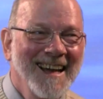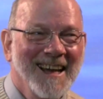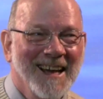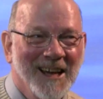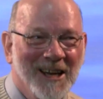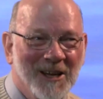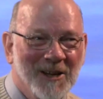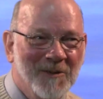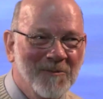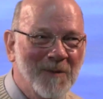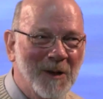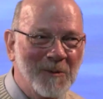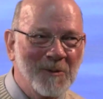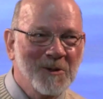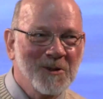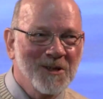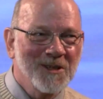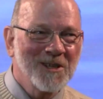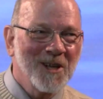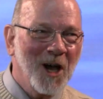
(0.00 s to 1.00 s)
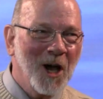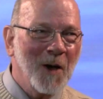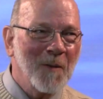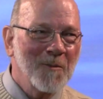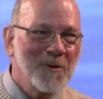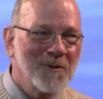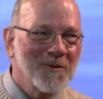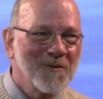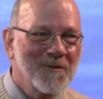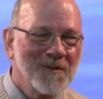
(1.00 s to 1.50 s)
and maybe the
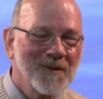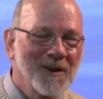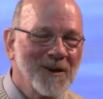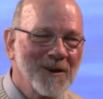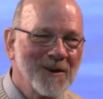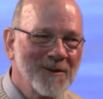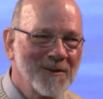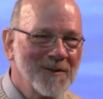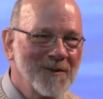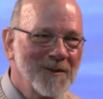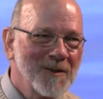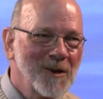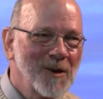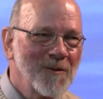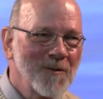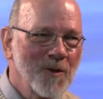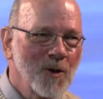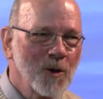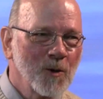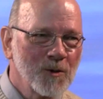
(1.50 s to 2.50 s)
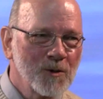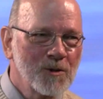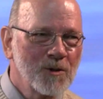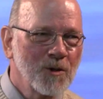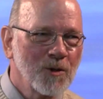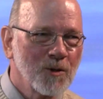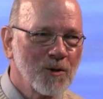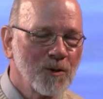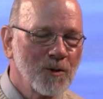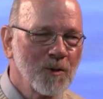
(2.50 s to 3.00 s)
top of, of, of those
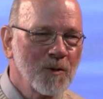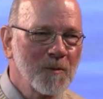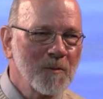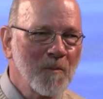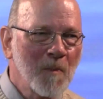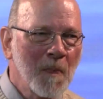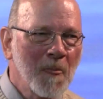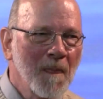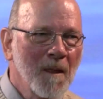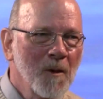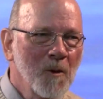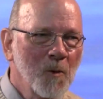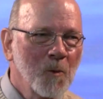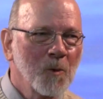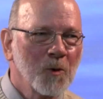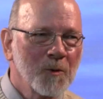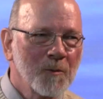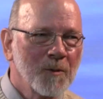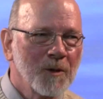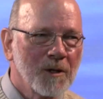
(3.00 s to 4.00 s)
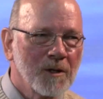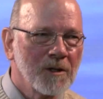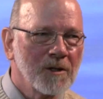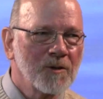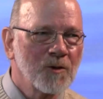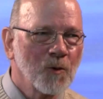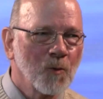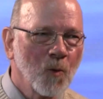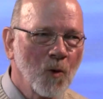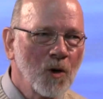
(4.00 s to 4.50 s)
two would be
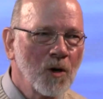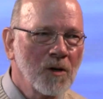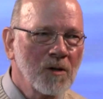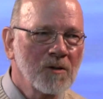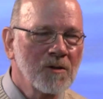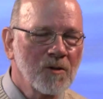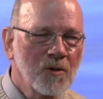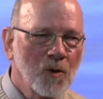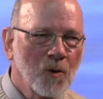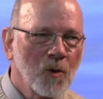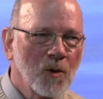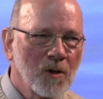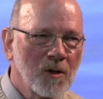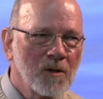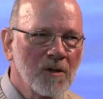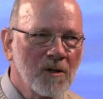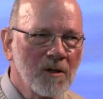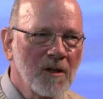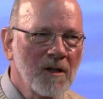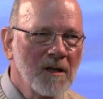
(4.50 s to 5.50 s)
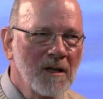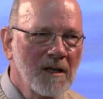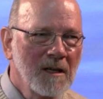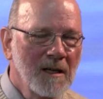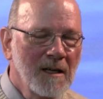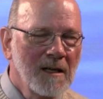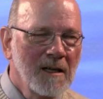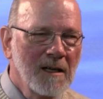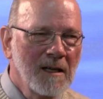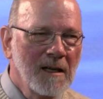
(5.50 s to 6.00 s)
to work toward
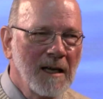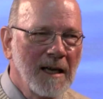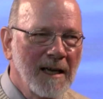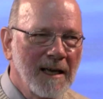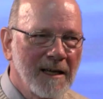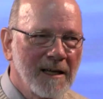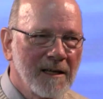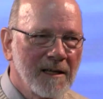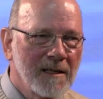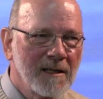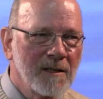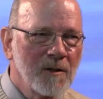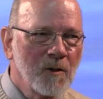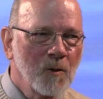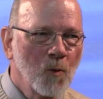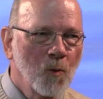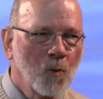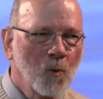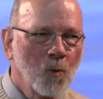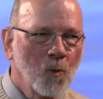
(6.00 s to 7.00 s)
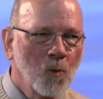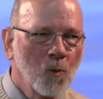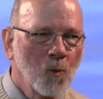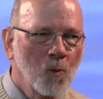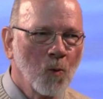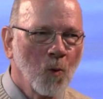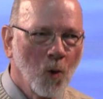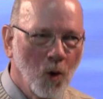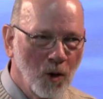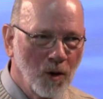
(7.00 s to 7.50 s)
a
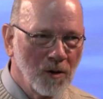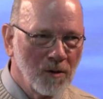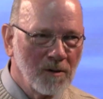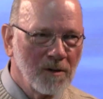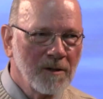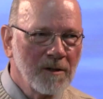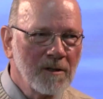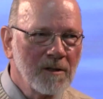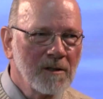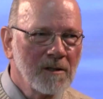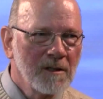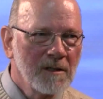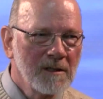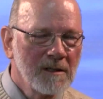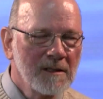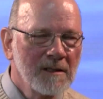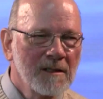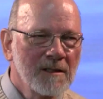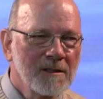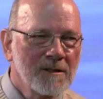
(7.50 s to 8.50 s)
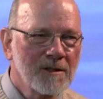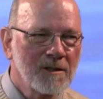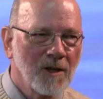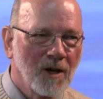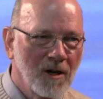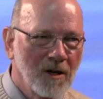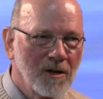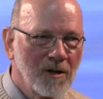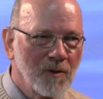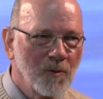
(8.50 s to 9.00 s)
world,
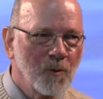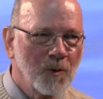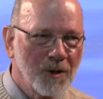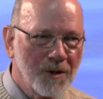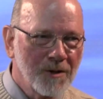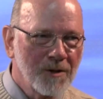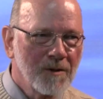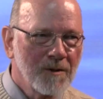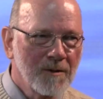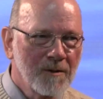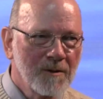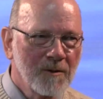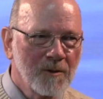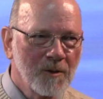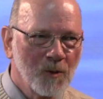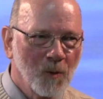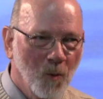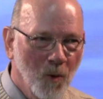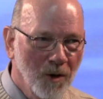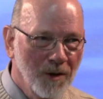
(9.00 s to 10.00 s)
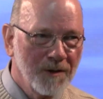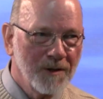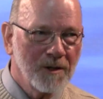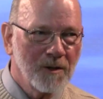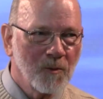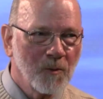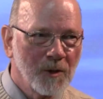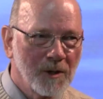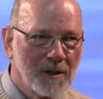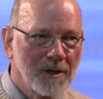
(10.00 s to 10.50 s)
starting with the one
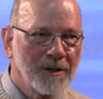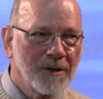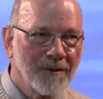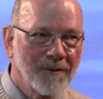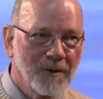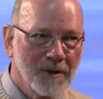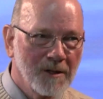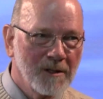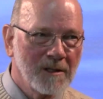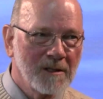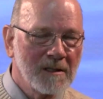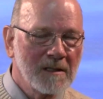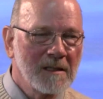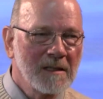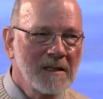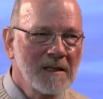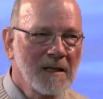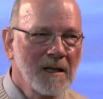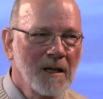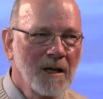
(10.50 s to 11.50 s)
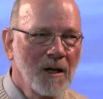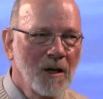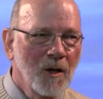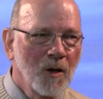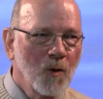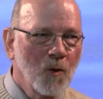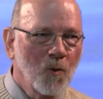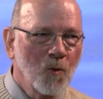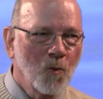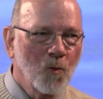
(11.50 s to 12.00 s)
that we live in,
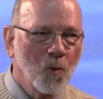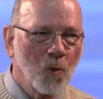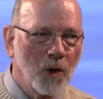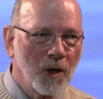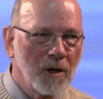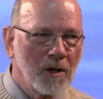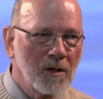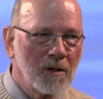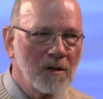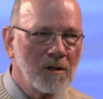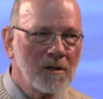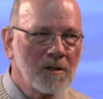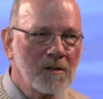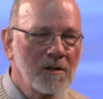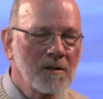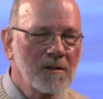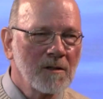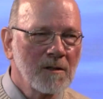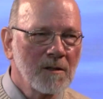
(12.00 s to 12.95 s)
where